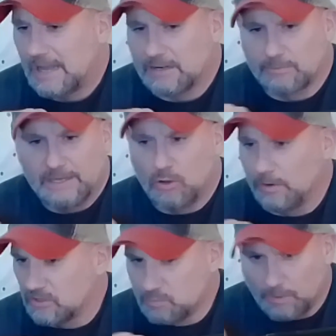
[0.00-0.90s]
of
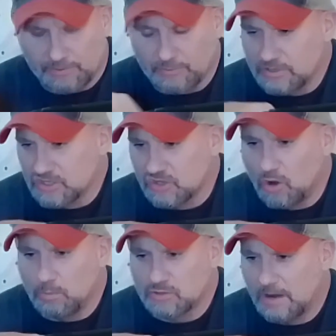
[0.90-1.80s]
recoils went through this
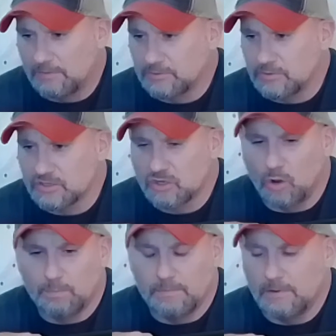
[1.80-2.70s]
scope. Traveled through this
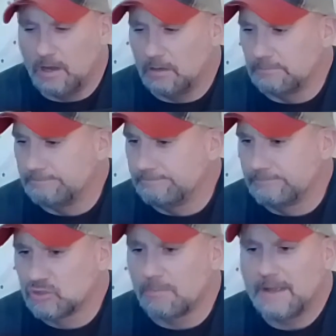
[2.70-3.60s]
scope.
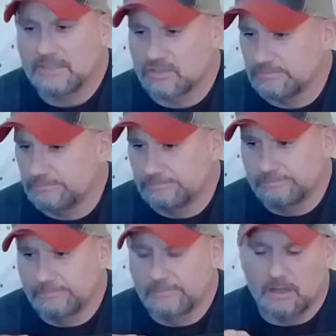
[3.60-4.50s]
Tremendous.
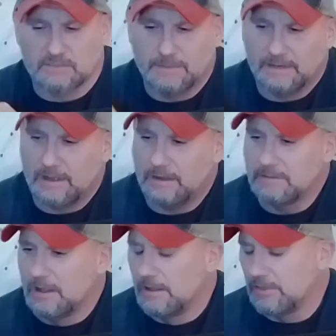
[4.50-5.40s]
It's been on
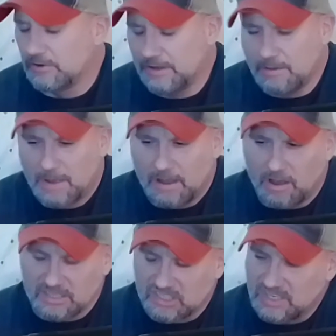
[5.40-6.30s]
30 on my
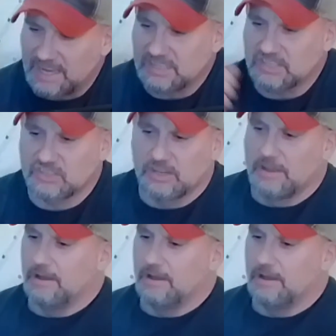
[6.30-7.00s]
.6.